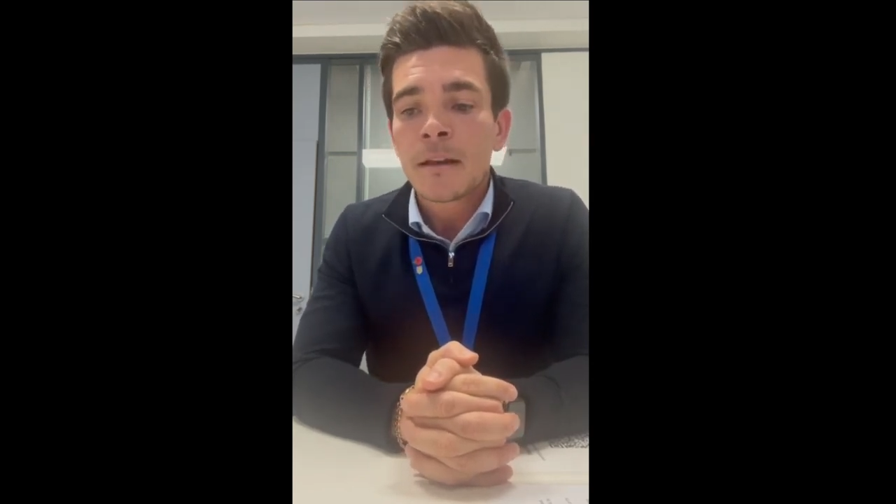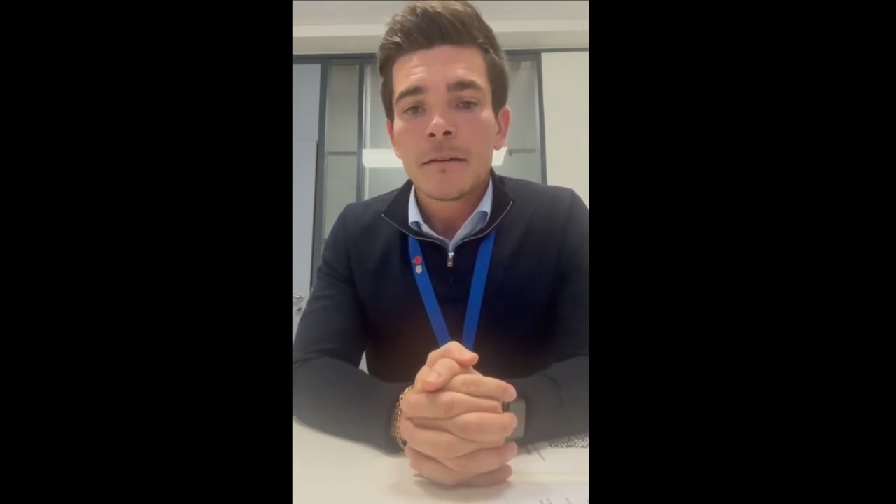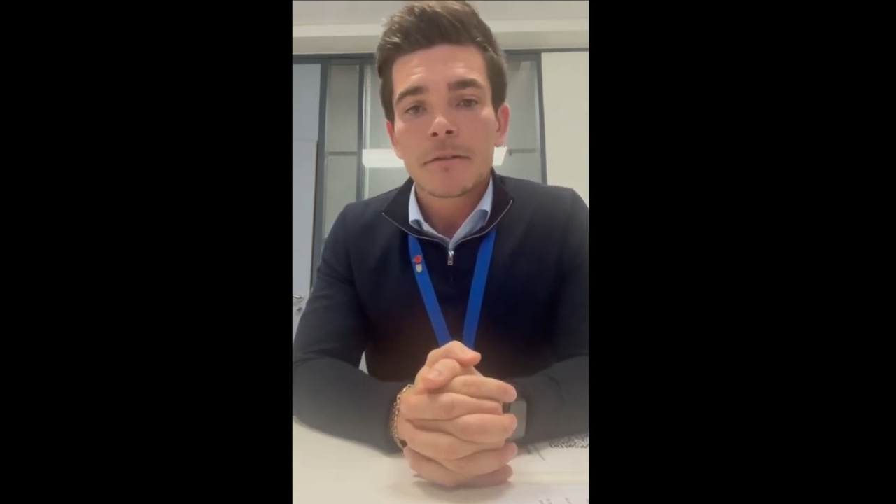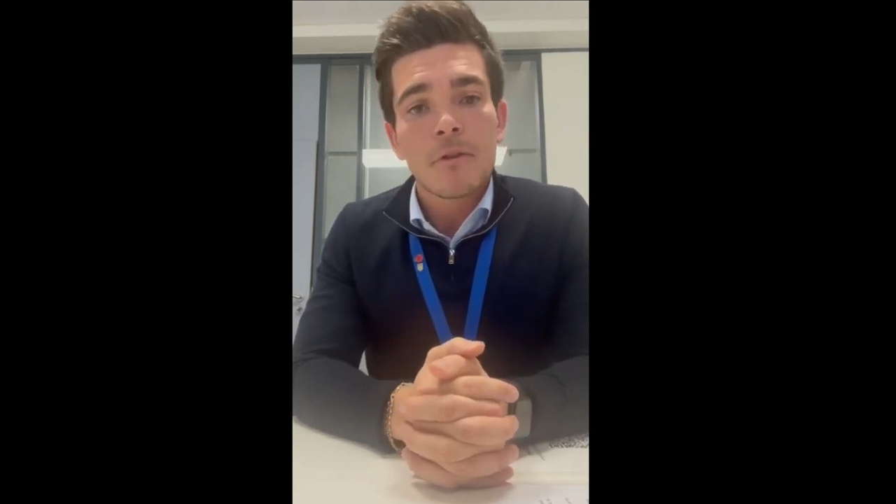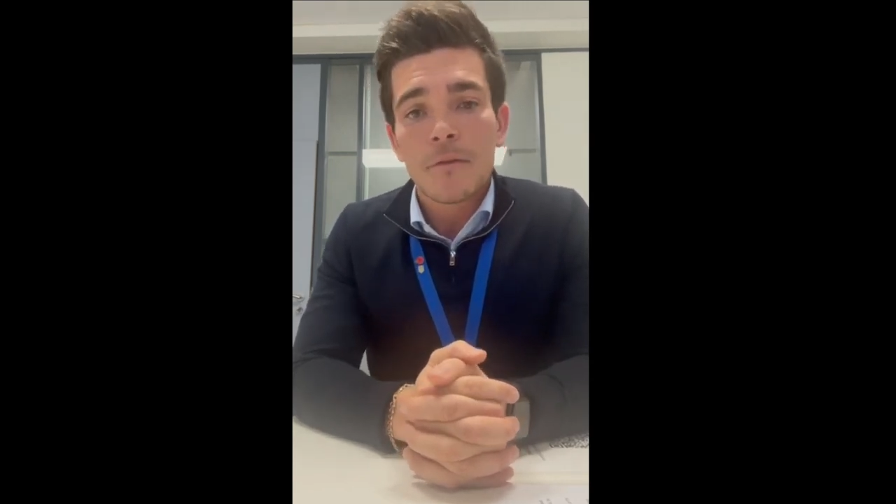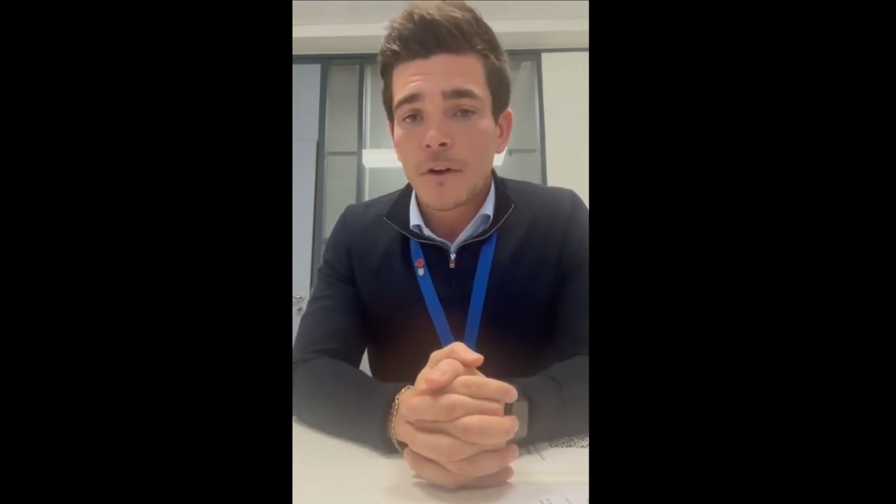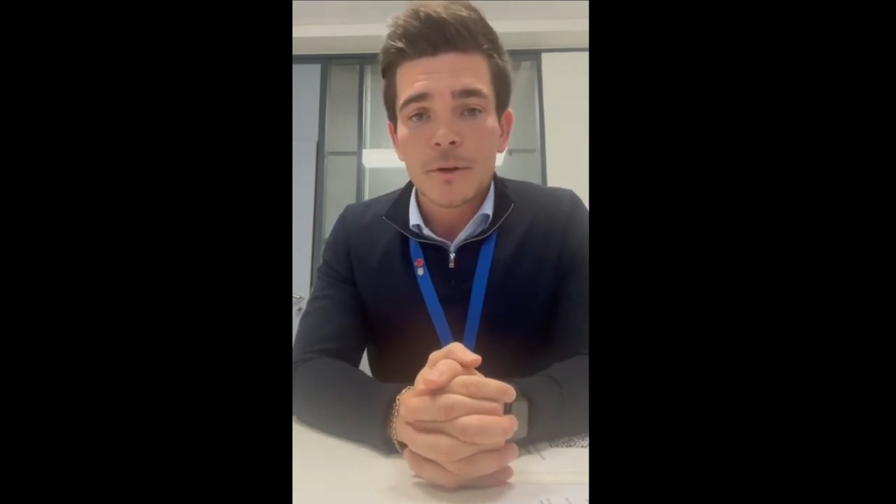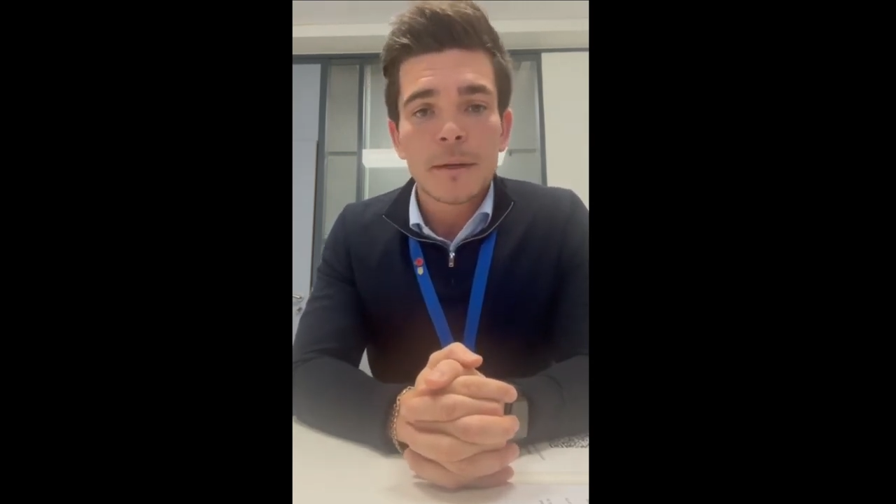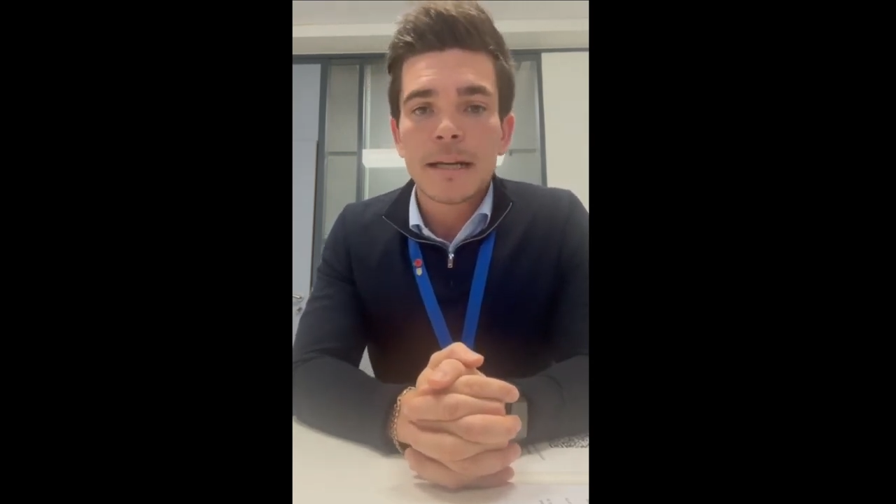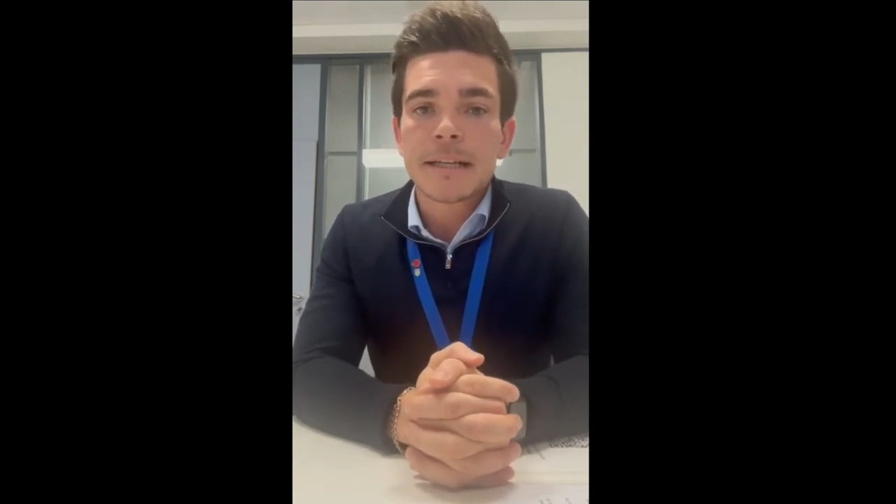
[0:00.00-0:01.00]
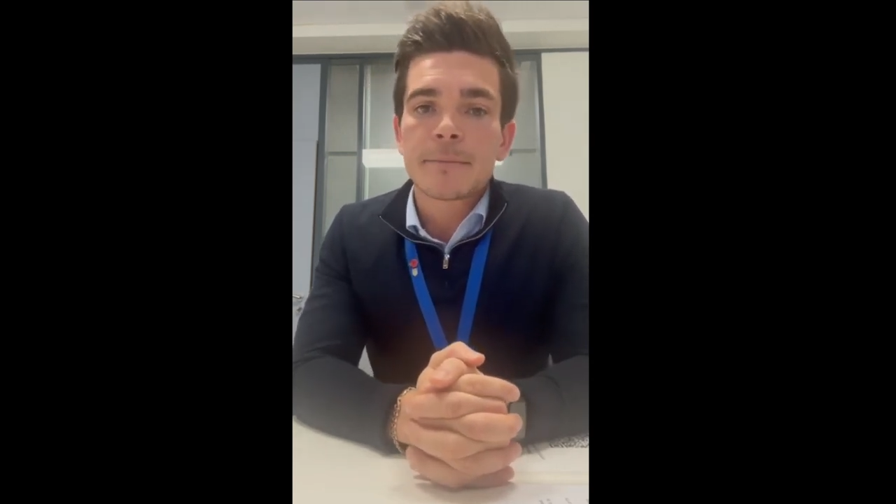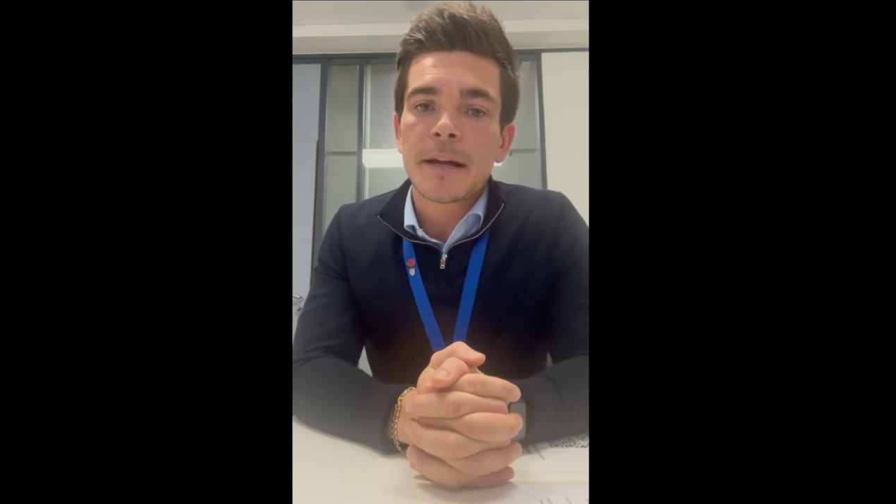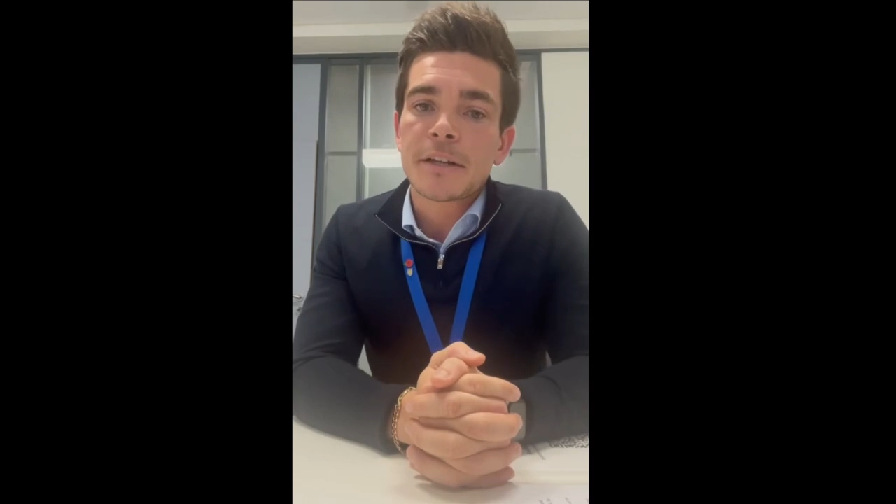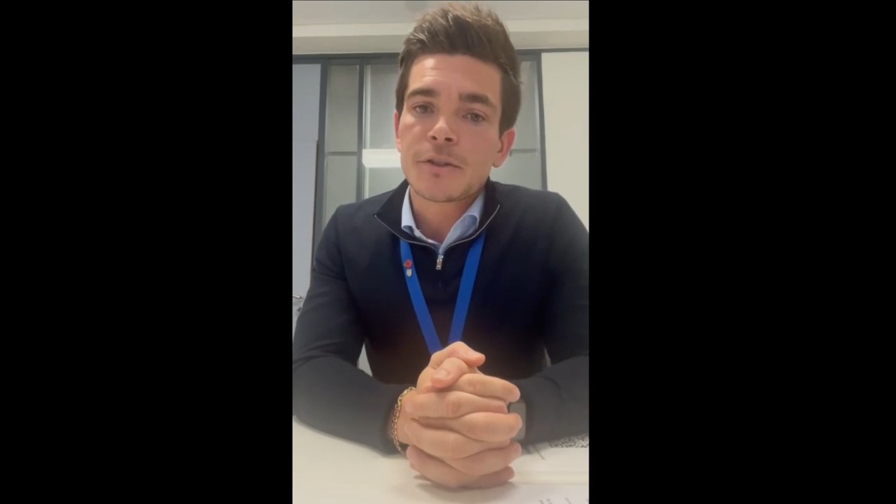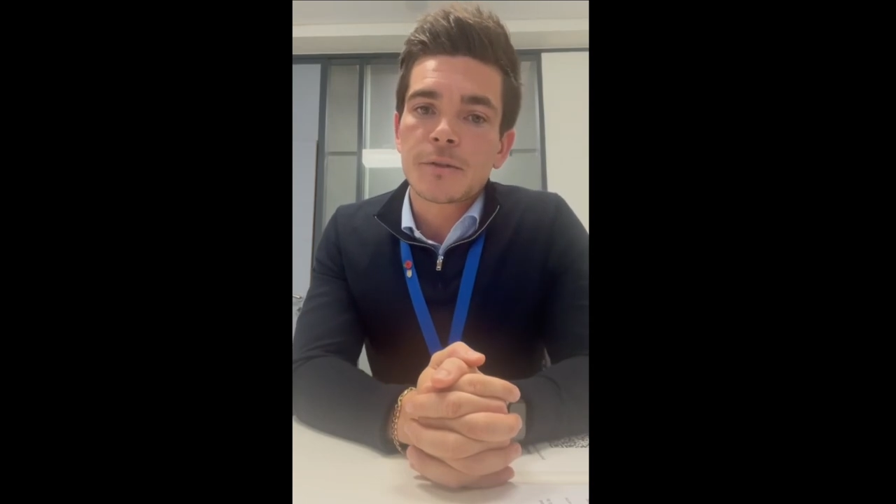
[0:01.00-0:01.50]
the right volume of leaks,
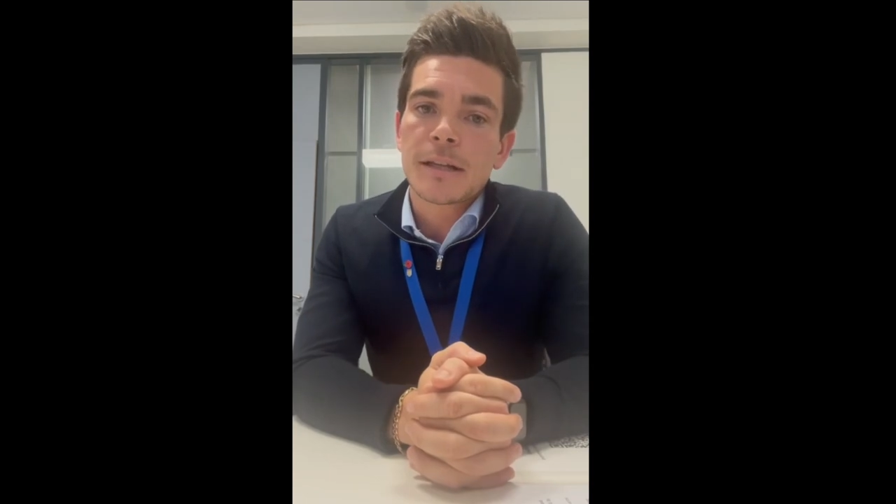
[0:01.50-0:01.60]
making sure